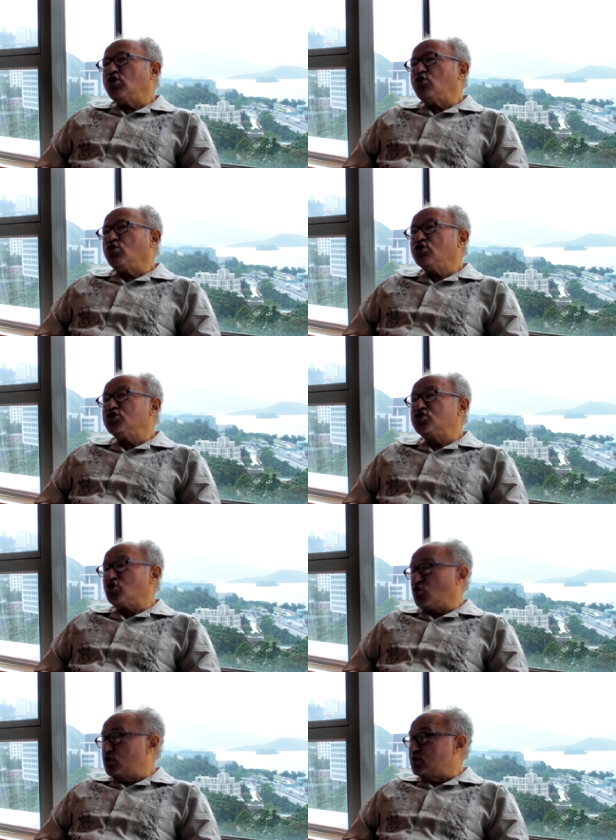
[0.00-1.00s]
heard
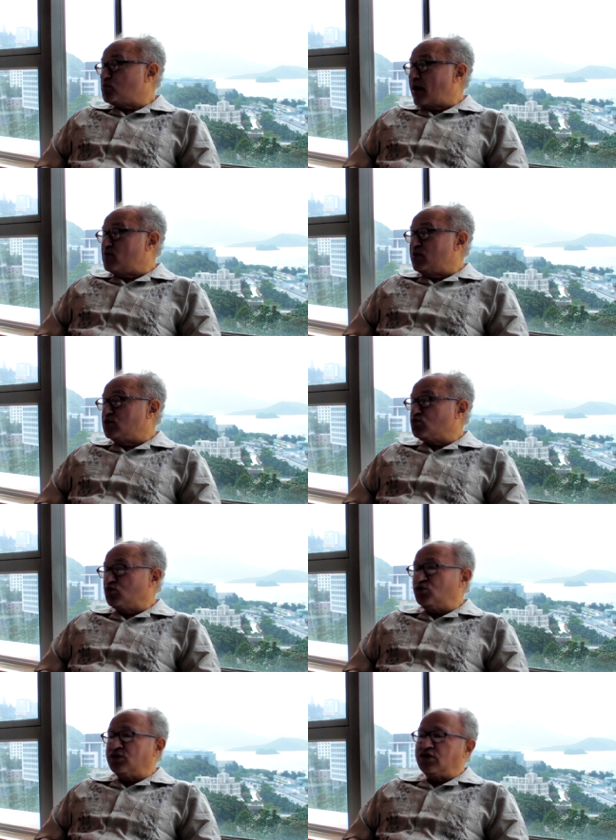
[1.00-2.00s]
stories, probably
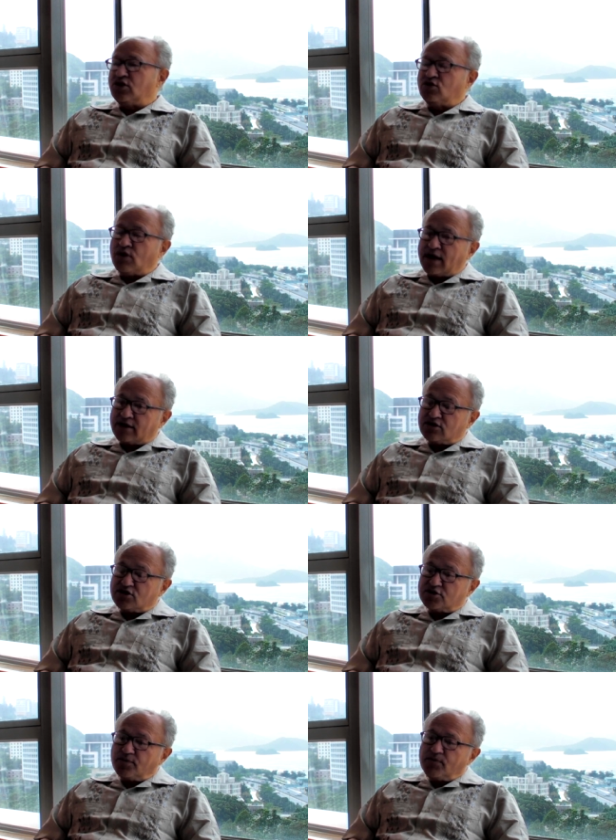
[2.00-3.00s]
true in the
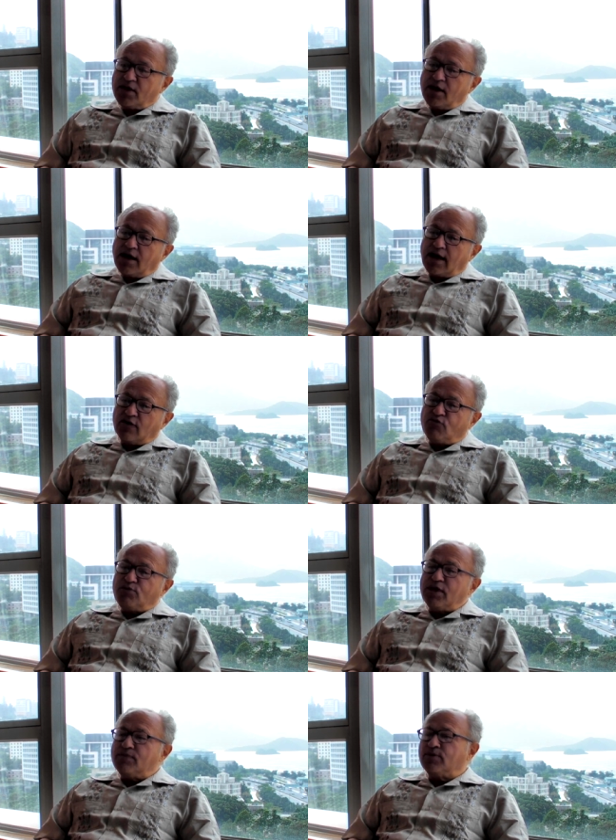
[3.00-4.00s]
U.S., of
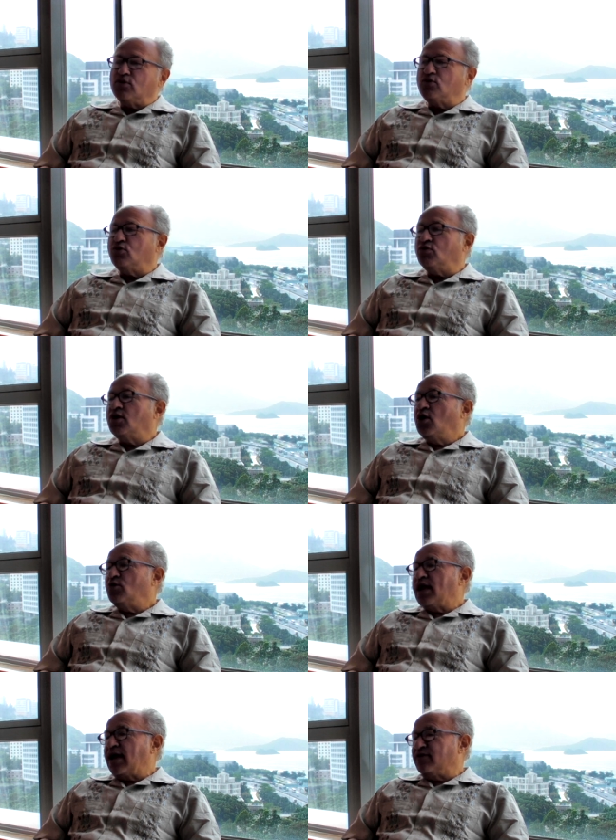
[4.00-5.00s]
people who
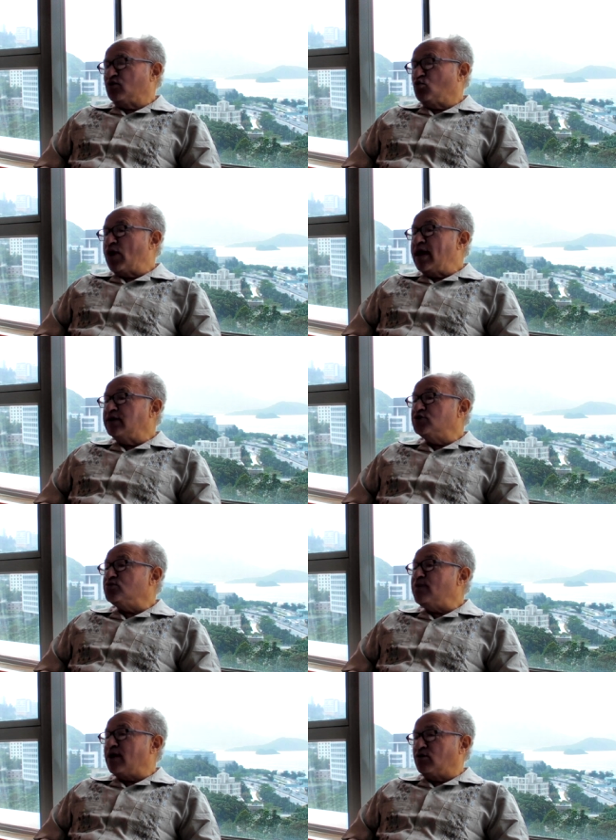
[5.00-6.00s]
would have an
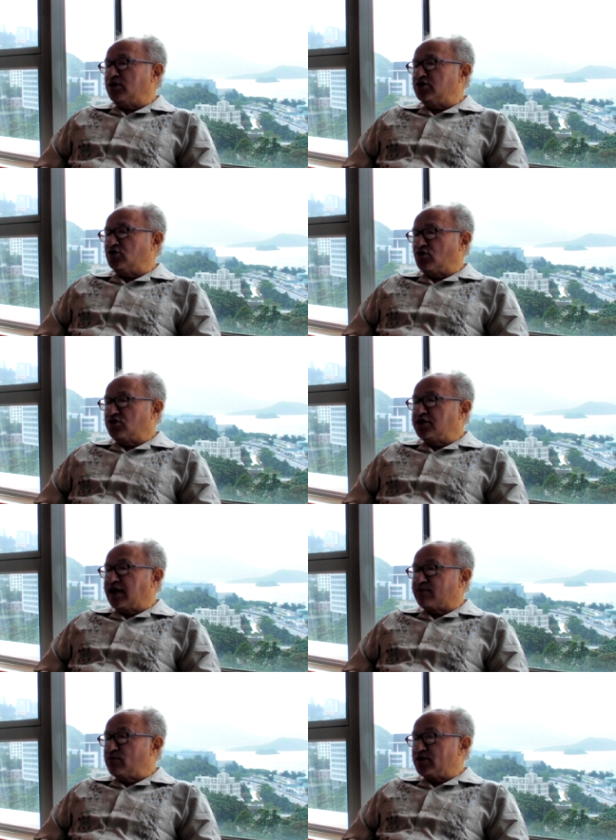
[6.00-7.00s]
arranged marriage in order to
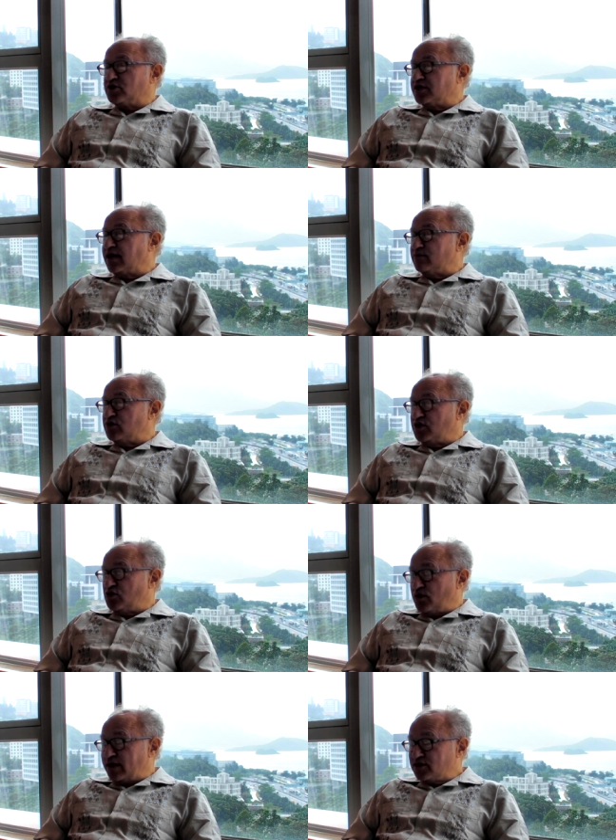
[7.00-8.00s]
get permission to come to the
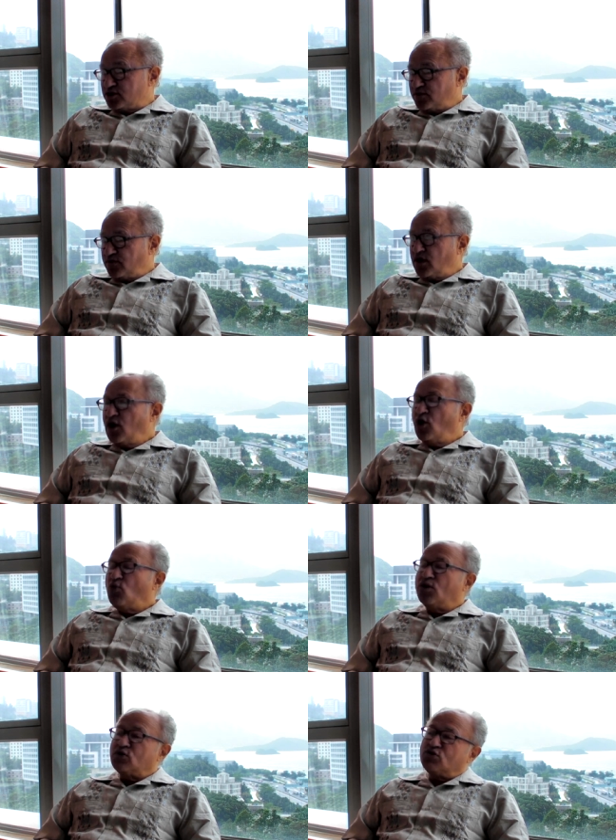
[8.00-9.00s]
U.S.
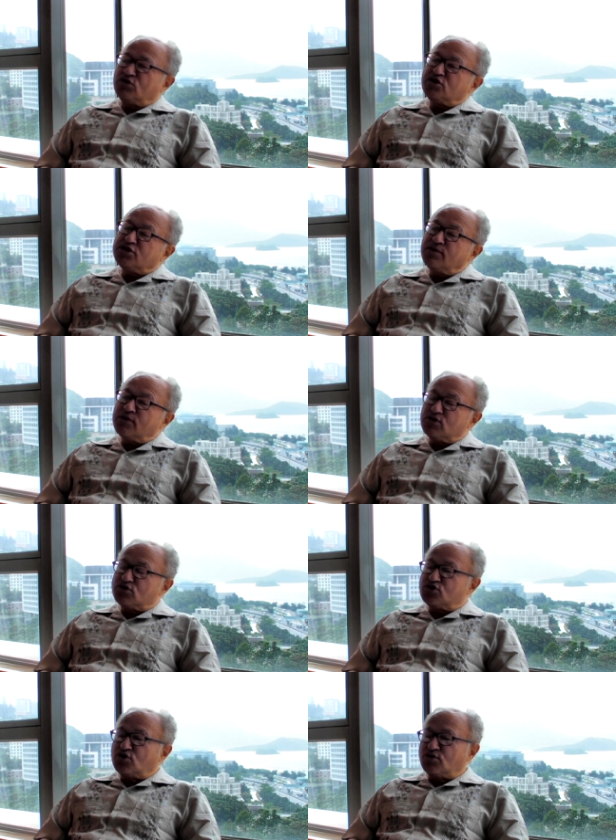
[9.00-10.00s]
One heard similar
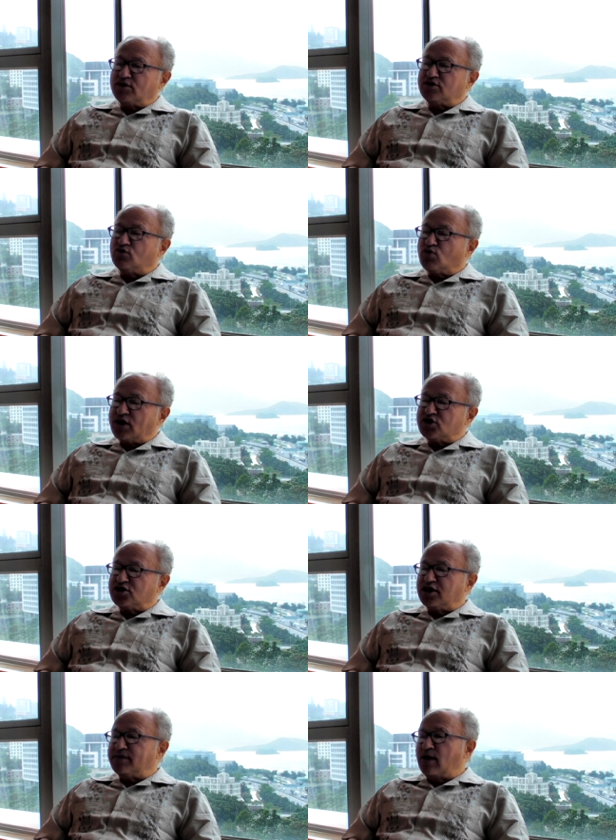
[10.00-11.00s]
stories in
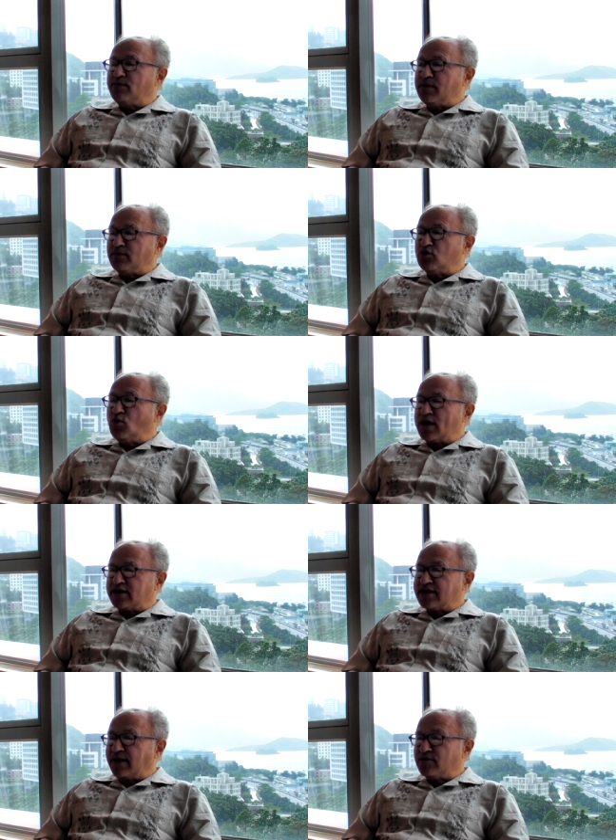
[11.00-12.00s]
Russia about people who
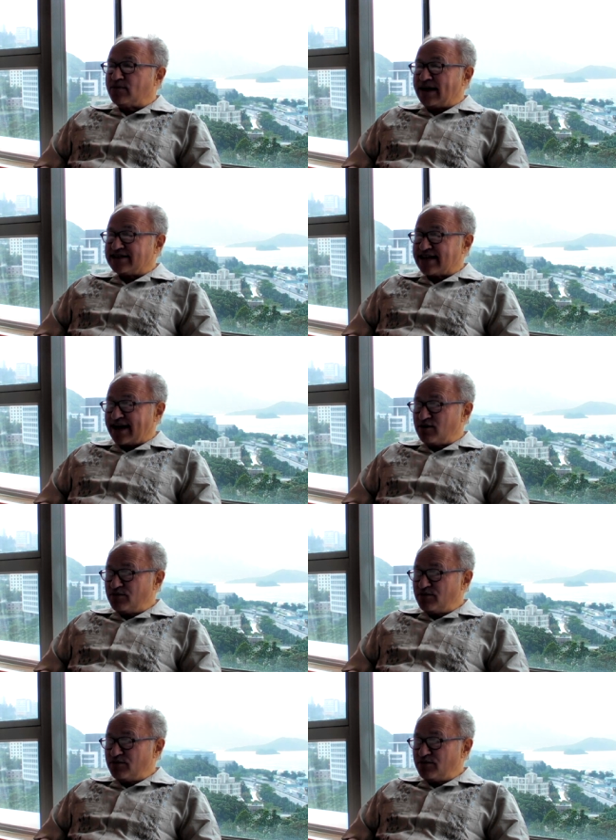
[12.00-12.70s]
wanted to come to Moscow.